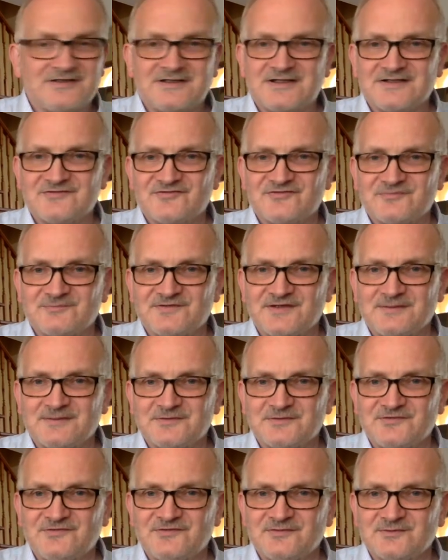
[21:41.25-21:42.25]
I had some time to
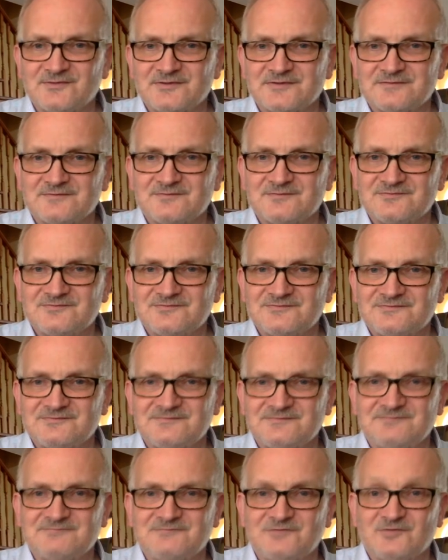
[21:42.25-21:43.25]
do it,
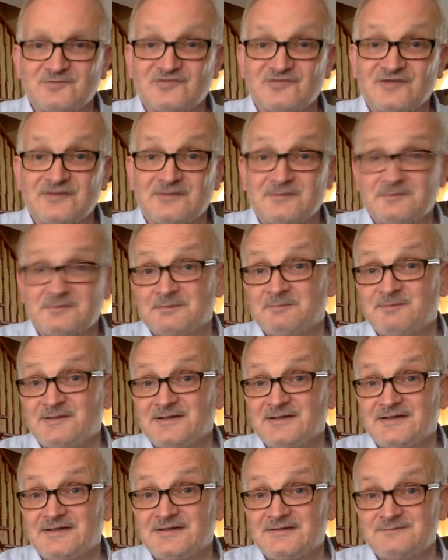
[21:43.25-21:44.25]
no time to
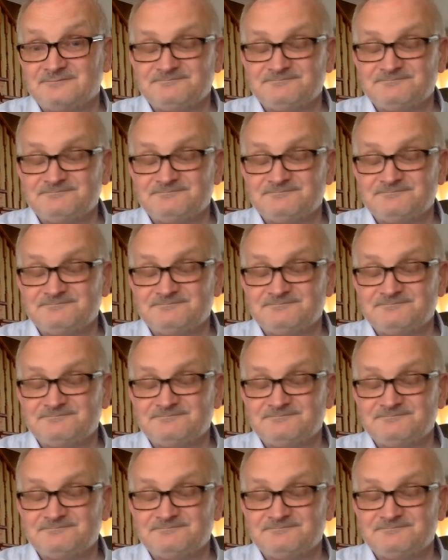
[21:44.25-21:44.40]
prepare.